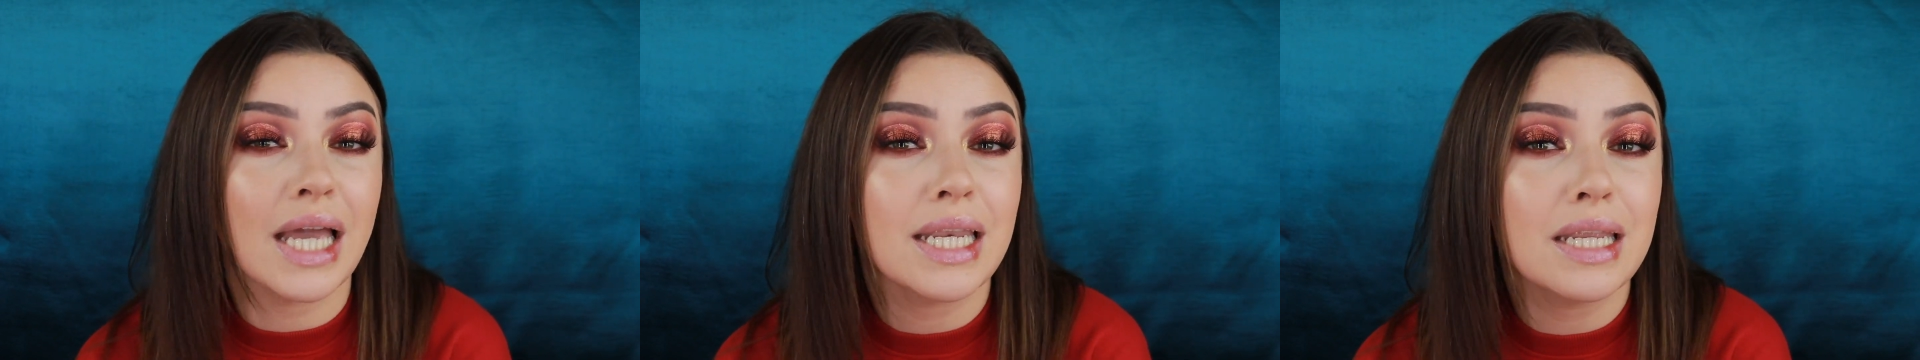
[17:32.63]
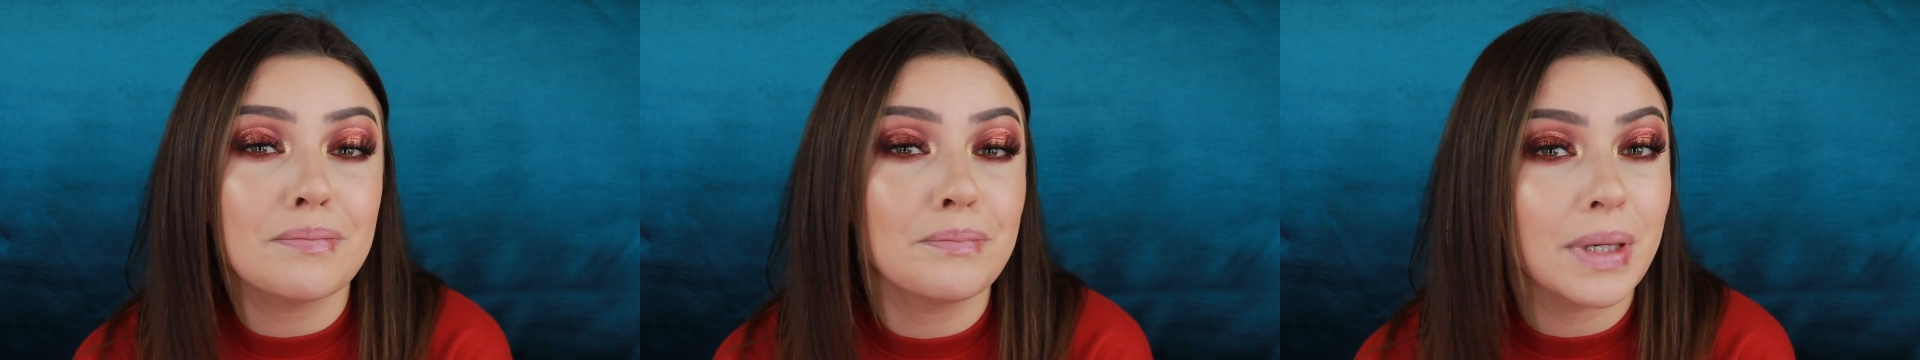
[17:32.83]

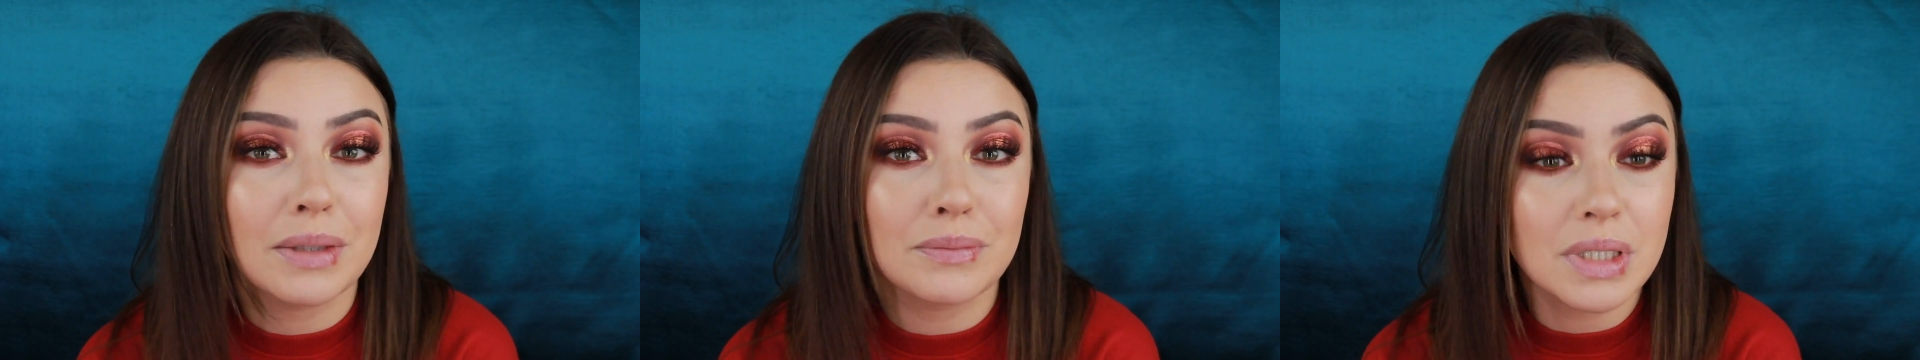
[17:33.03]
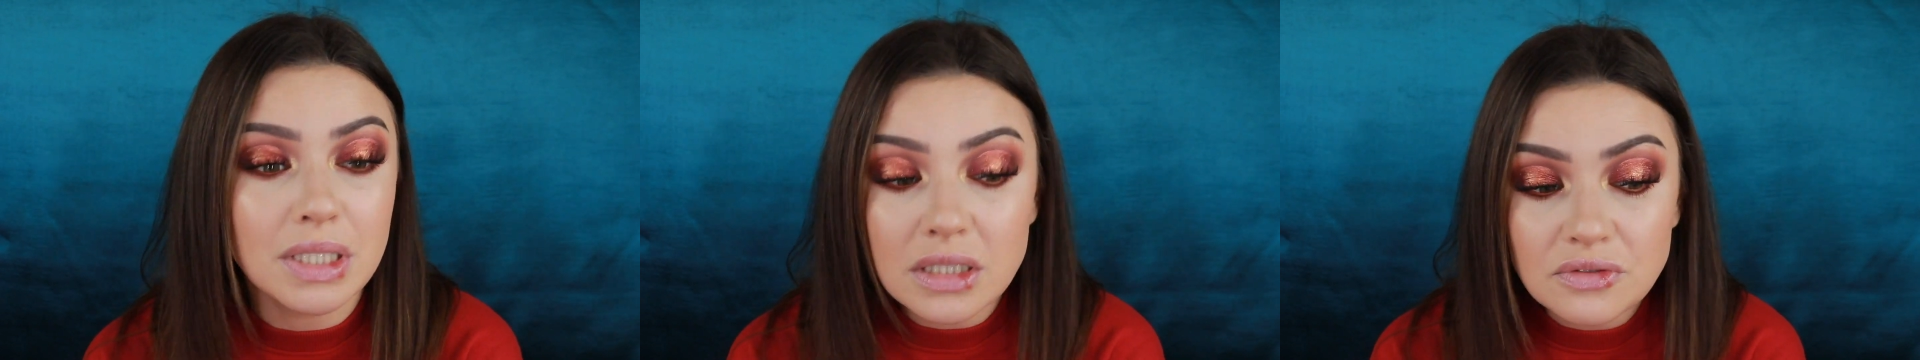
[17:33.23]
any
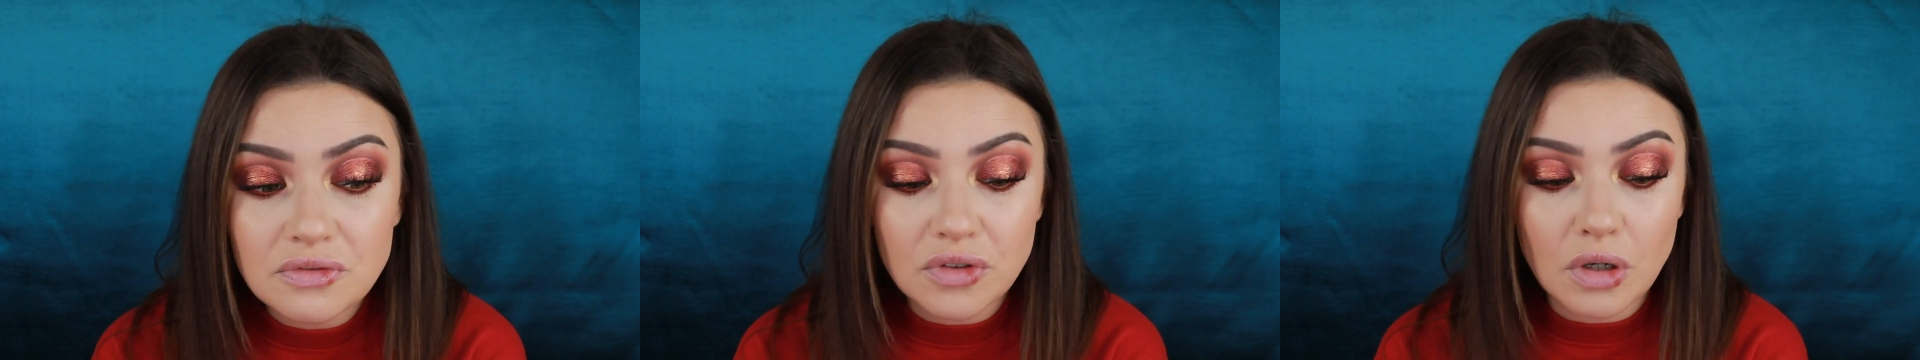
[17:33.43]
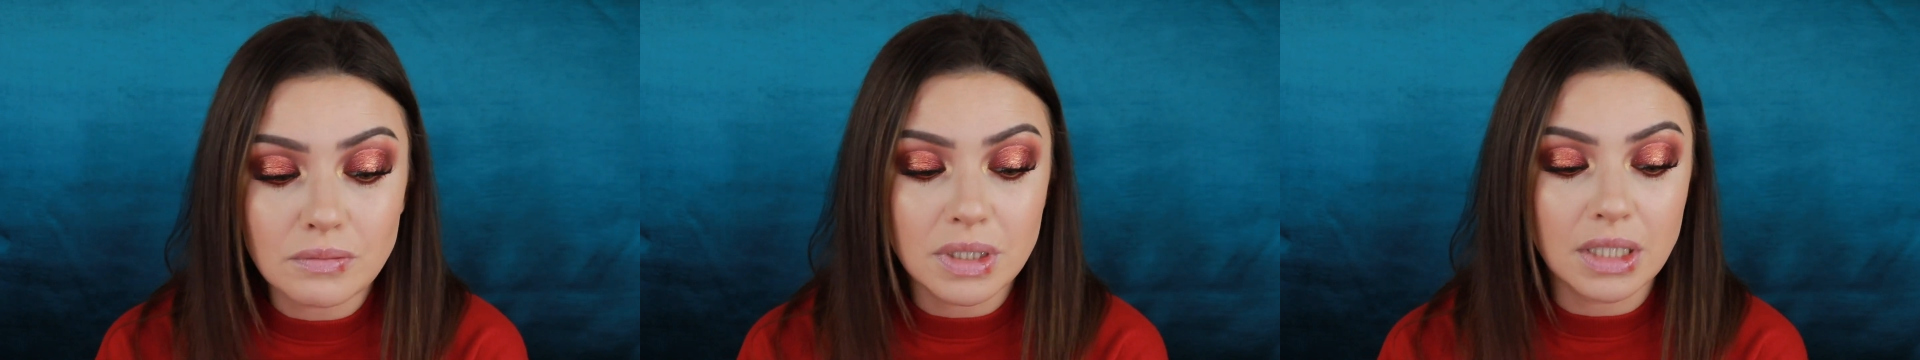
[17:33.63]
pigment
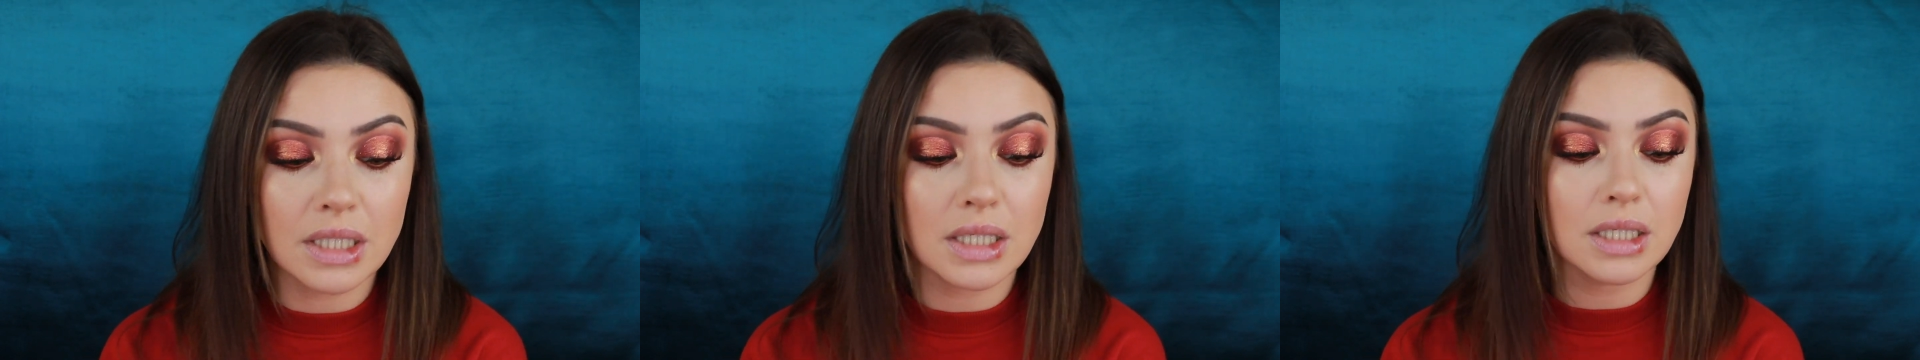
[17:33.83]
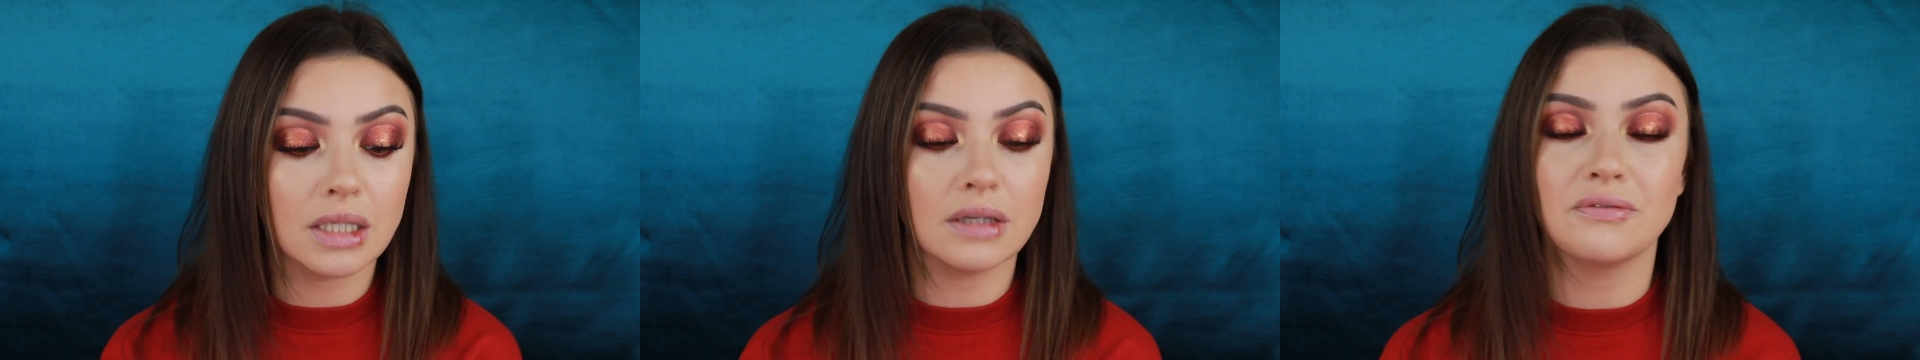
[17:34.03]
from
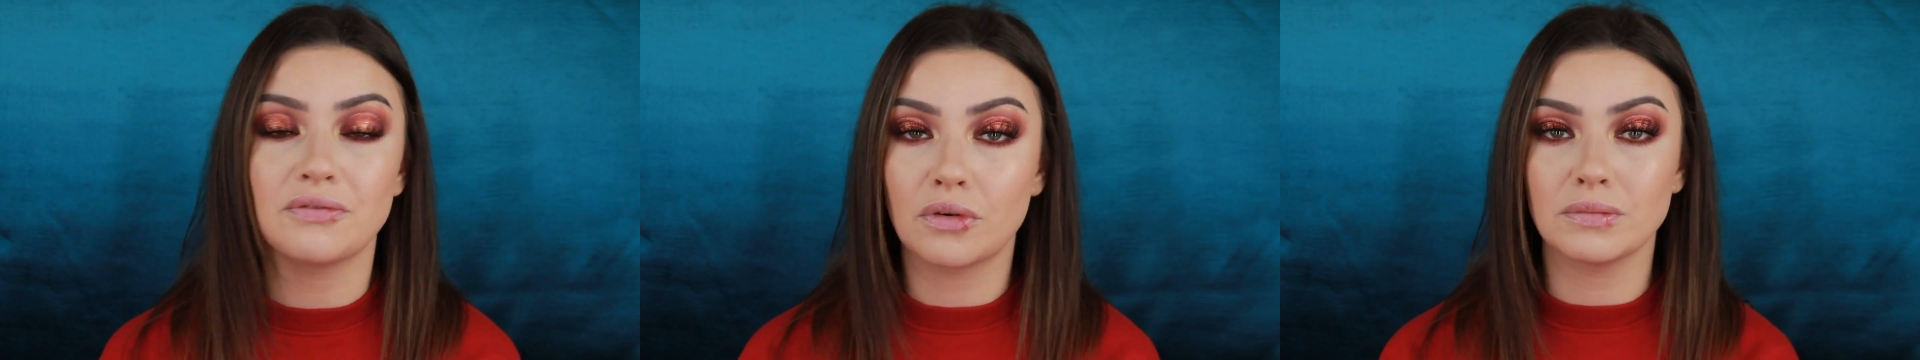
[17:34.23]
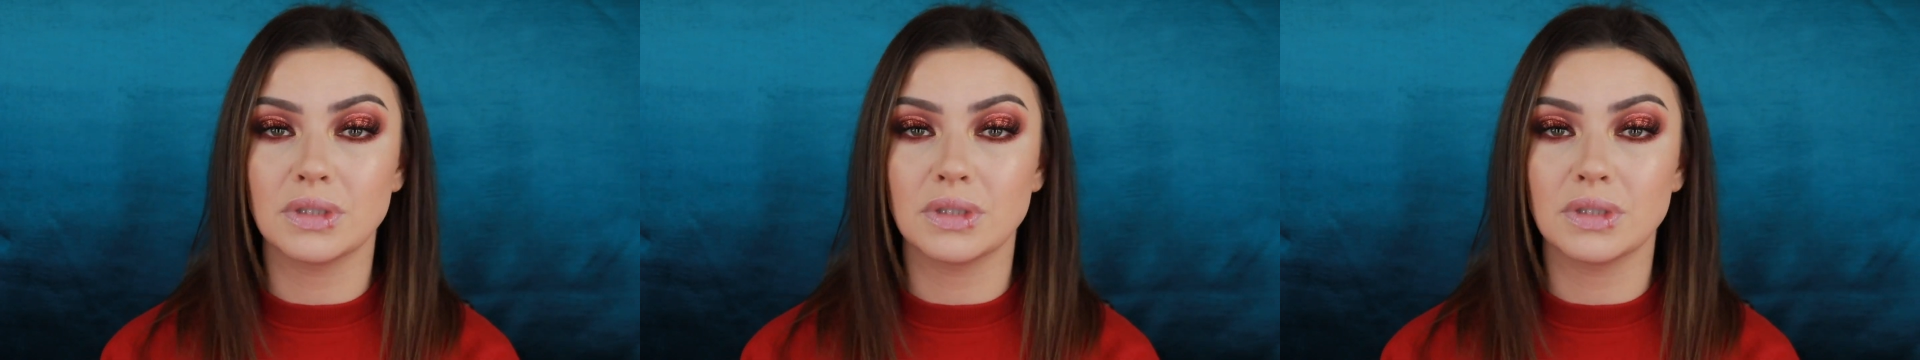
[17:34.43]
the